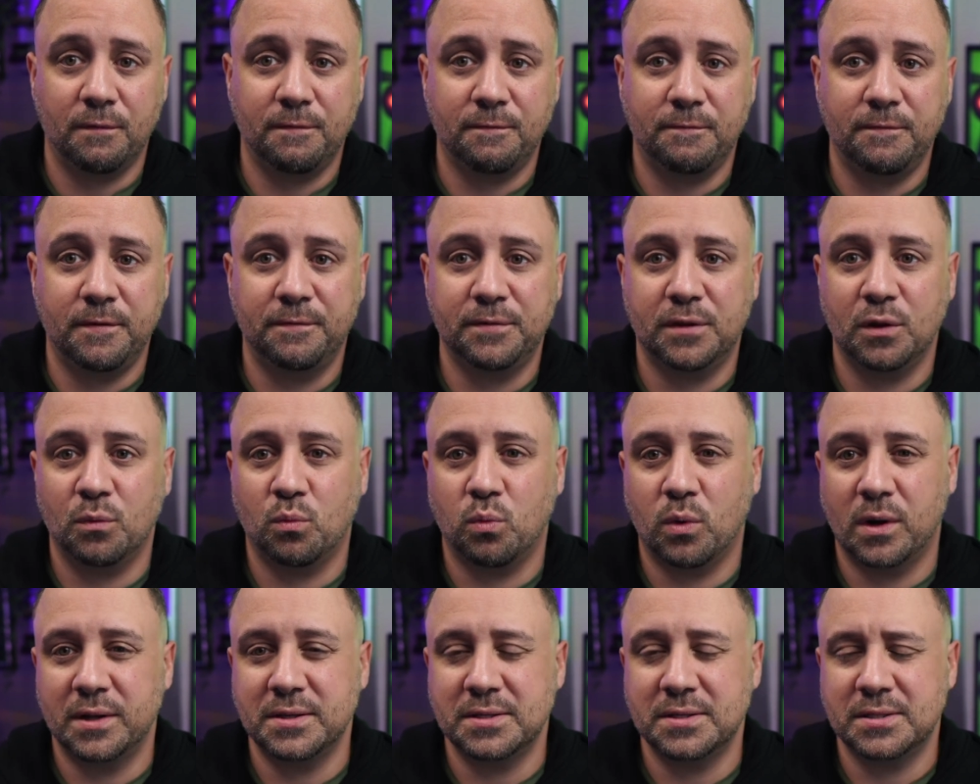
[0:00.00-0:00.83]

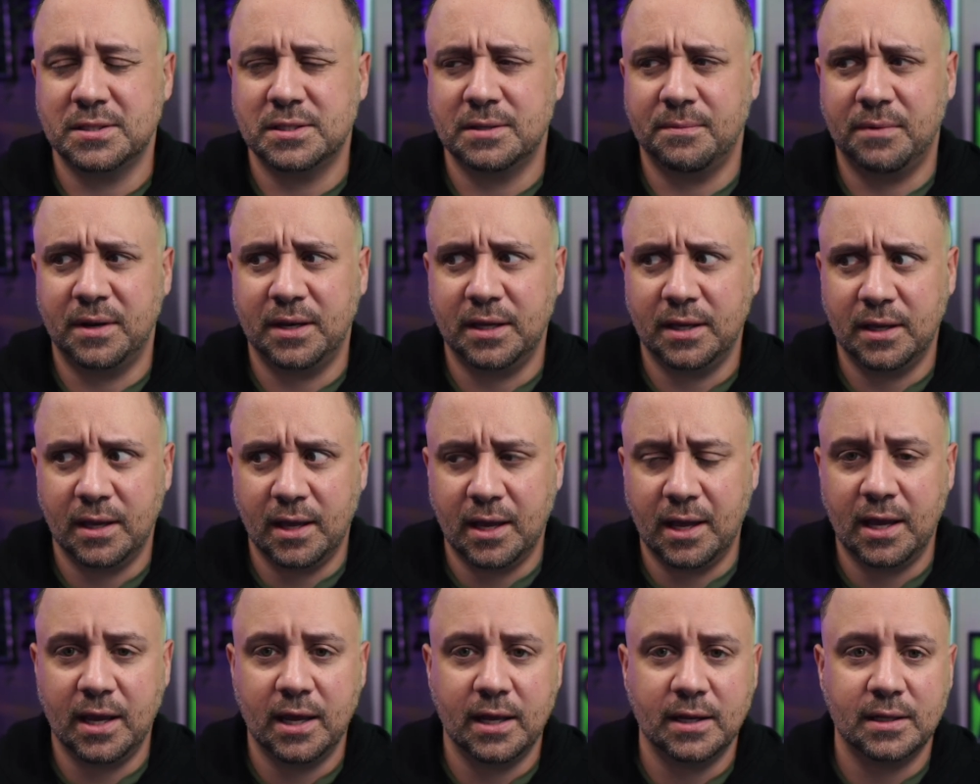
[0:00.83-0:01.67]

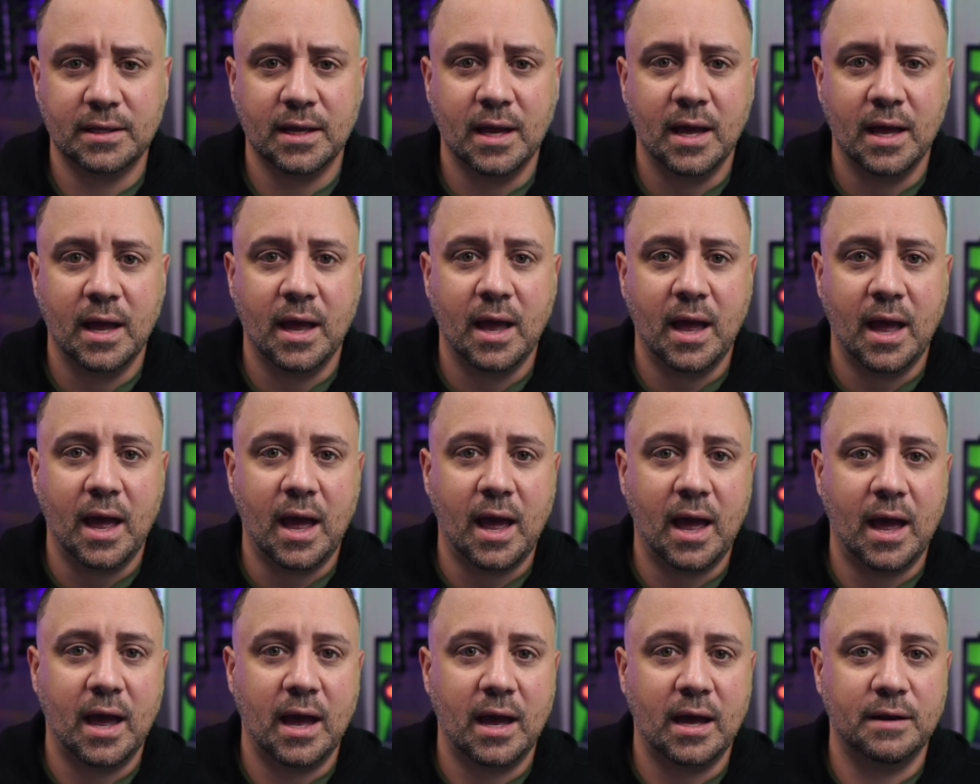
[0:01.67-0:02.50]
2024-5178,
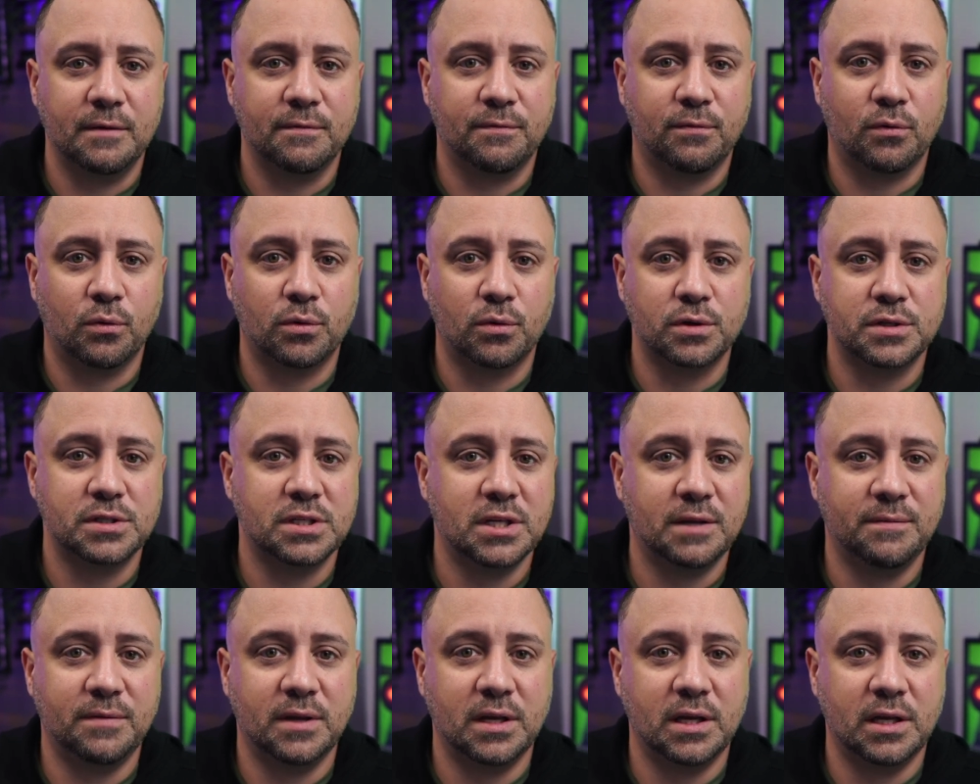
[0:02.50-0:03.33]
and for
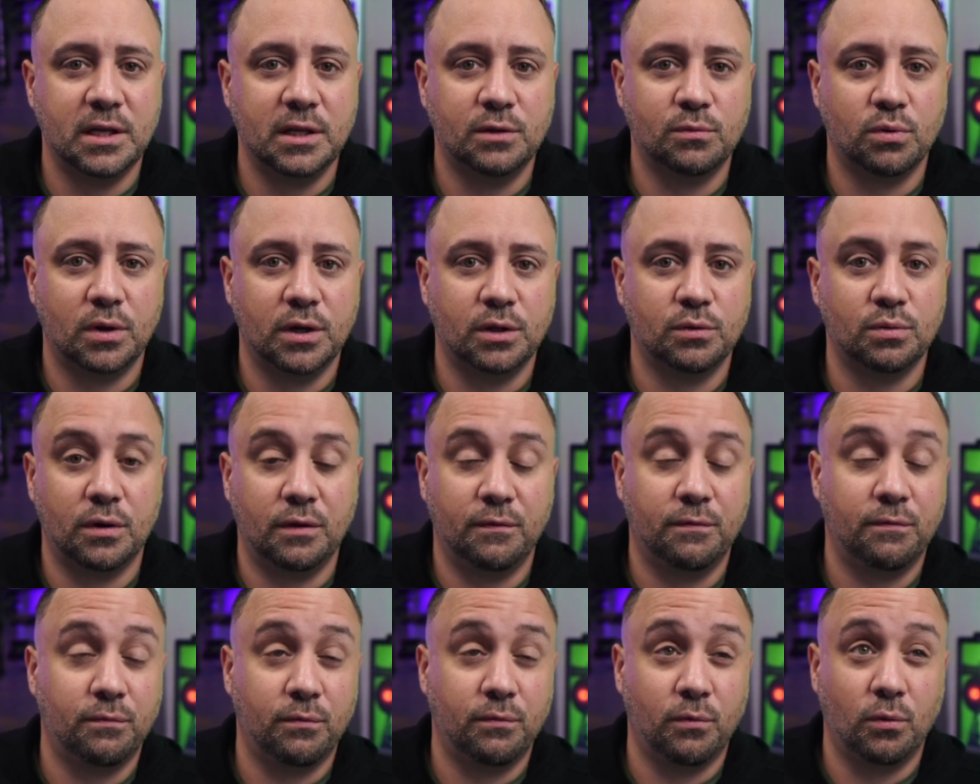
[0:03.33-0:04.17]
CVE
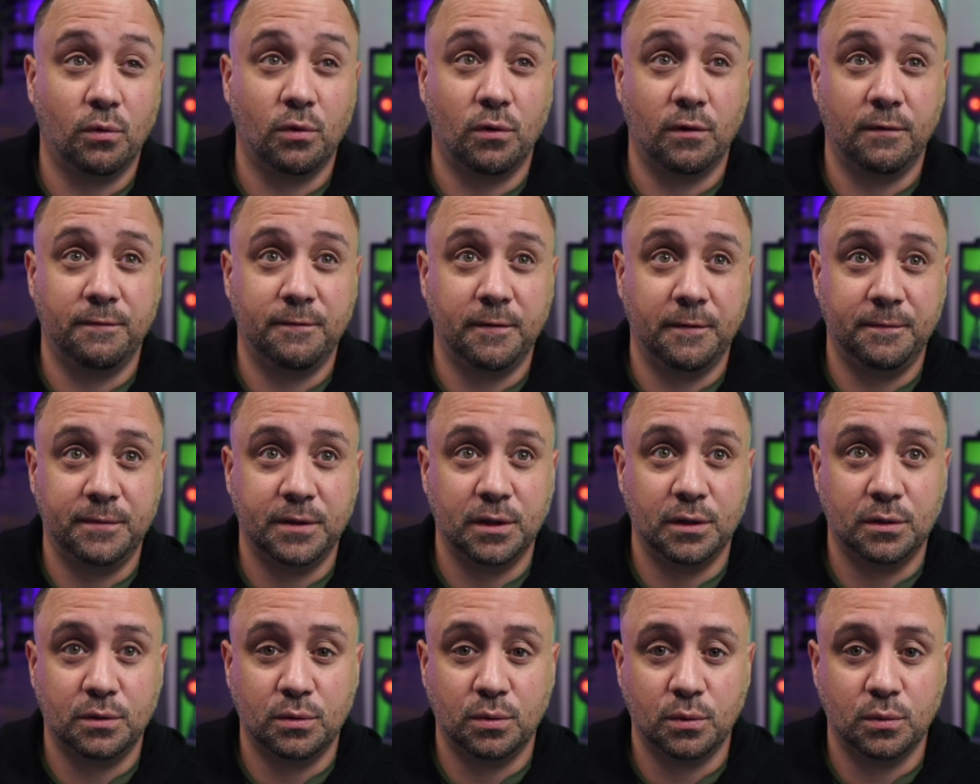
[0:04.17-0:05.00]

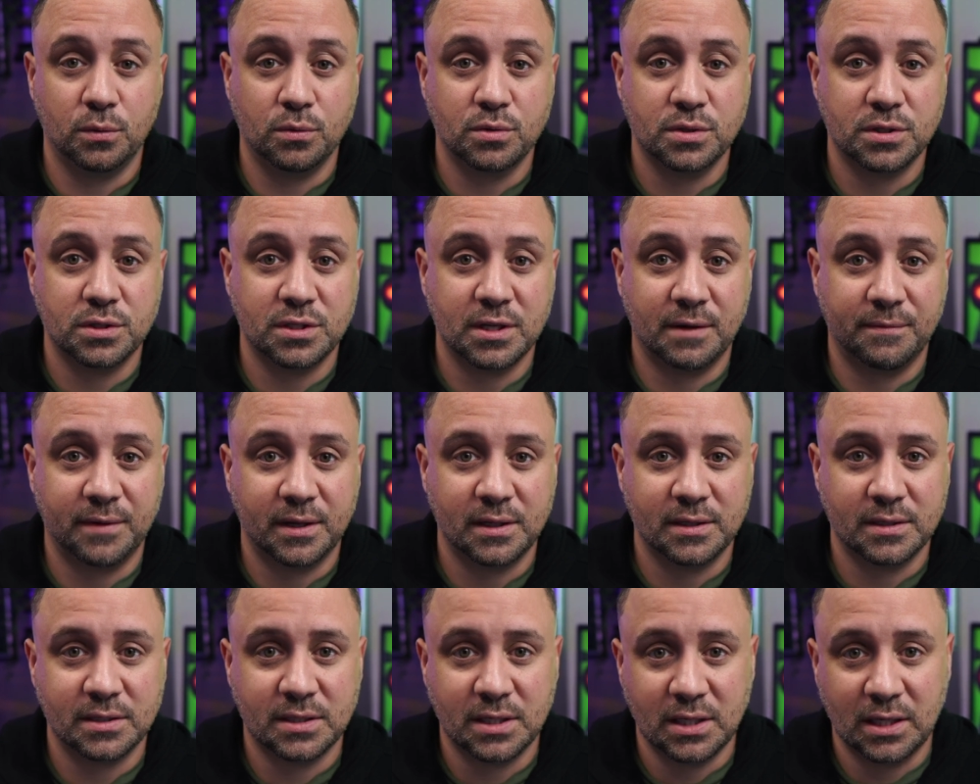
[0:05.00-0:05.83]

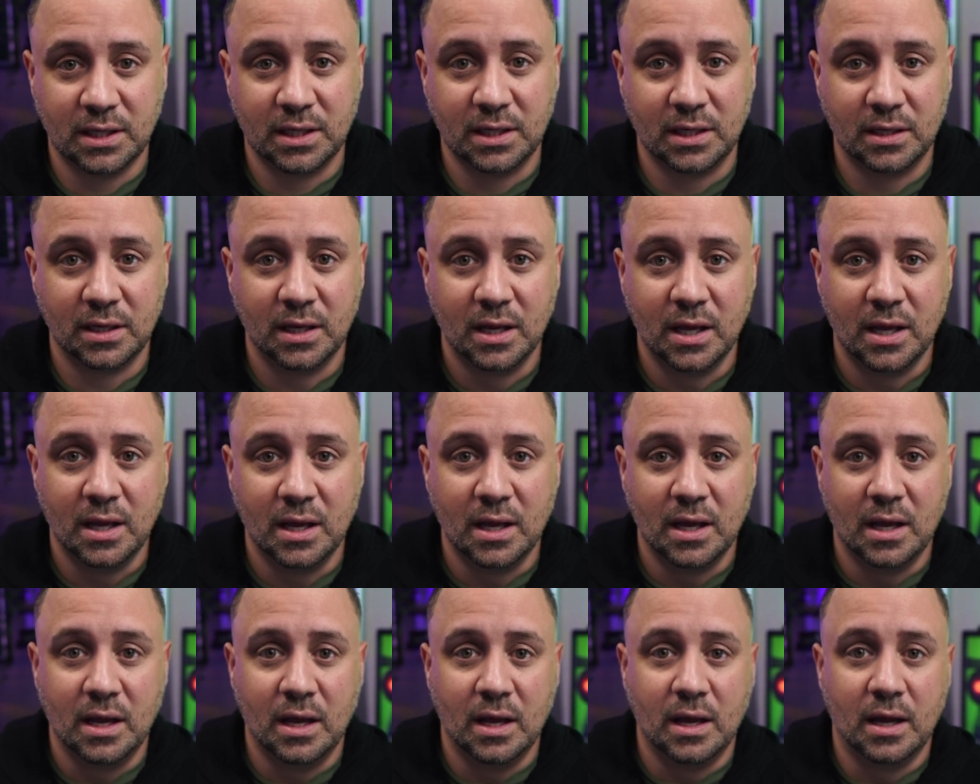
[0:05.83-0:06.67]
2024-5217
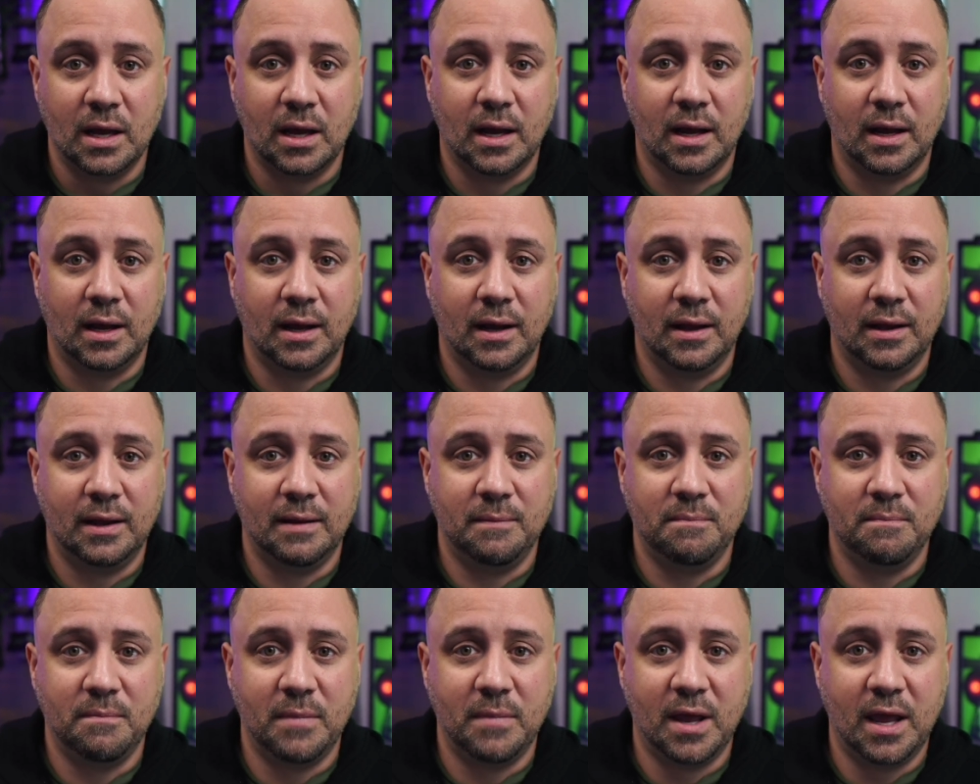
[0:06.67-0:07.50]

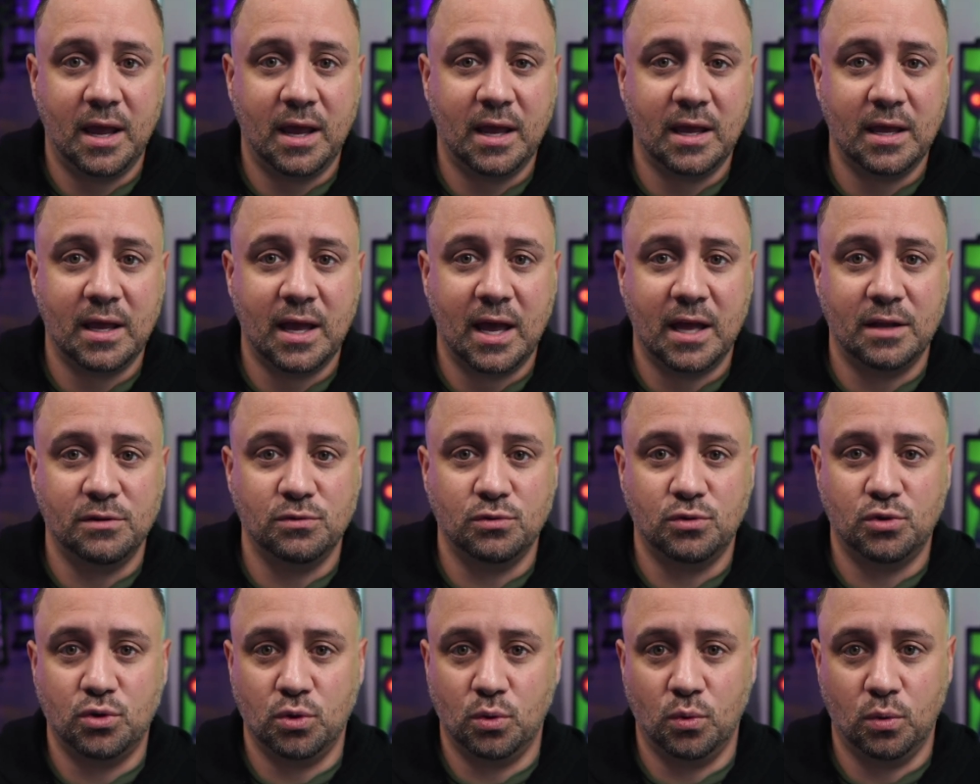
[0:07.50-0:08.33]
in May
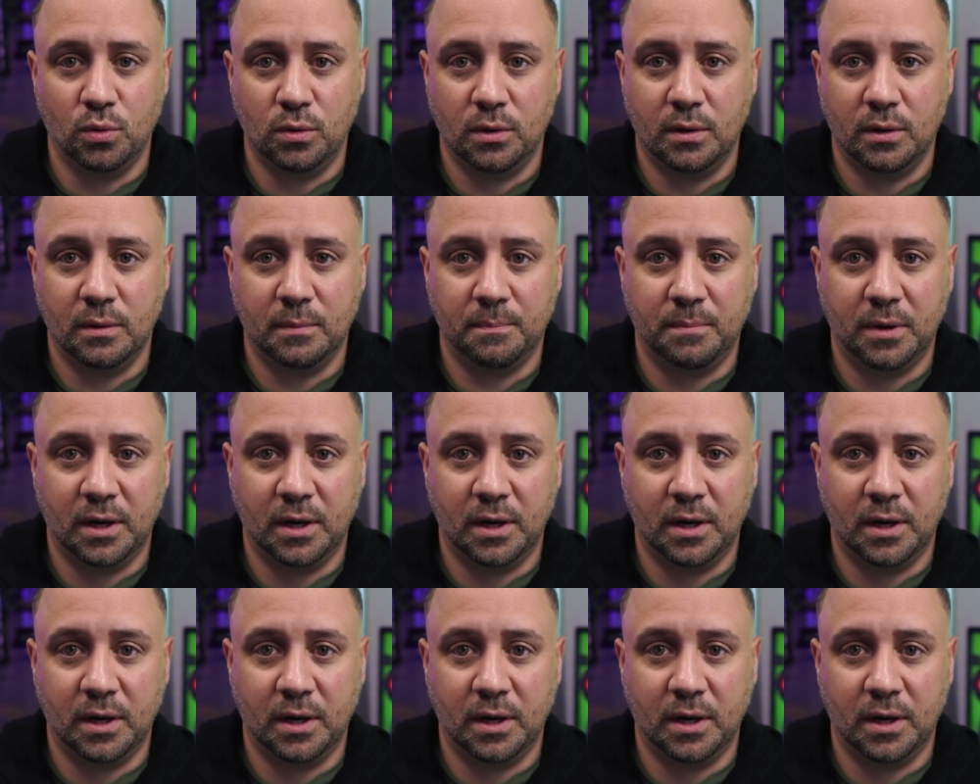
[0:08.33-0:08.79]
and June.